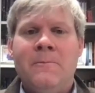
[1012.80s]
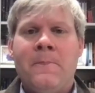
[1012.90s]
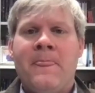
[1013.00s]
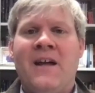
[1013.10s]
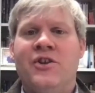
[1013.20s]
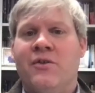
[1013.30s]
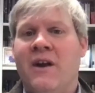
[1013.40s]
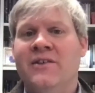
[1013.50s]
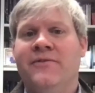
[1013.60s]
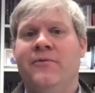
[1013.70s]
that
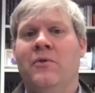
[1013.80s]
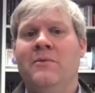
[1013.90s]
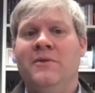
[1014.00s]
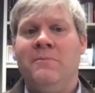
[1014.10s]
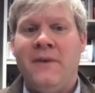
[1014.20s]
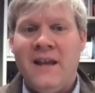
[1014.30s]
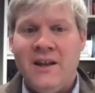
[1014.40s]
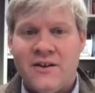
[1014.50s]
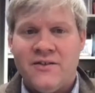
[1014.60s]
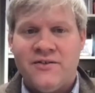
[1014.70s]
transformed
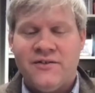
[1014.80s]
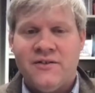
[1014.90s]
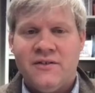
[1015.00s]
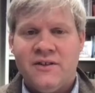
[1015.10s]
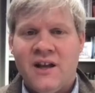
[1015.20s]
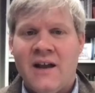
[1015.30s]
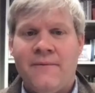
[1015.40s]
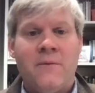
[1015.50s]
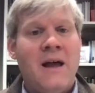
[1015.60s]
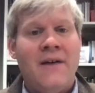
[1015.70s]
Peter's life
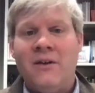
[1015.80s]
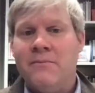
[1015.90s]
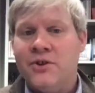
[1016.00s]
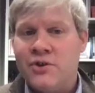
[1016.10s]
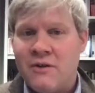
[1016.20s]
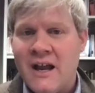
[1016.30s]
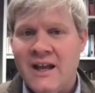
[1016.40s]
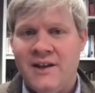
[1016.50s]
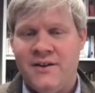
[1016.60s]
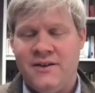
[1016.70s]
from having
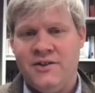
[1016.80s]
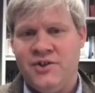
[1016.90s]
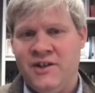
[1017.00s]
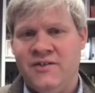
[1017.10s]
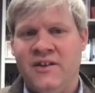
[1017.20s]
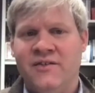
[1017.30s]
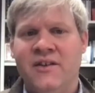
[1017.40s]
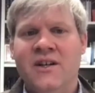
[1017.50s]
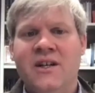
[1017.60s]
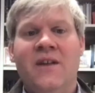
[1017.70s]
betrayed Jesus,
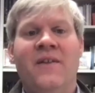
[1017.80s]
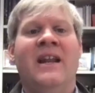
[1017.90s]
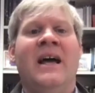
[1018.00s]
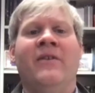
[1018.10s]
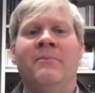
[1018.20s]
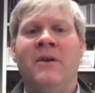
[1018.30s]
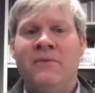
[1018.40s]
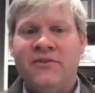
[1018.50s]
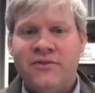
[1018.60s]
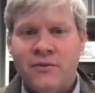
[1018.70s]
having been
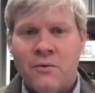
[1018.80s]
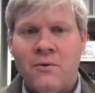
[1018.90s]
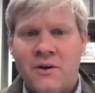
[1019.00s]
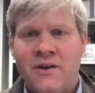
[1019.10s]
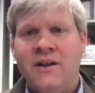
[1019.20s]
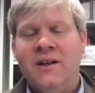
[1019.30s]
restored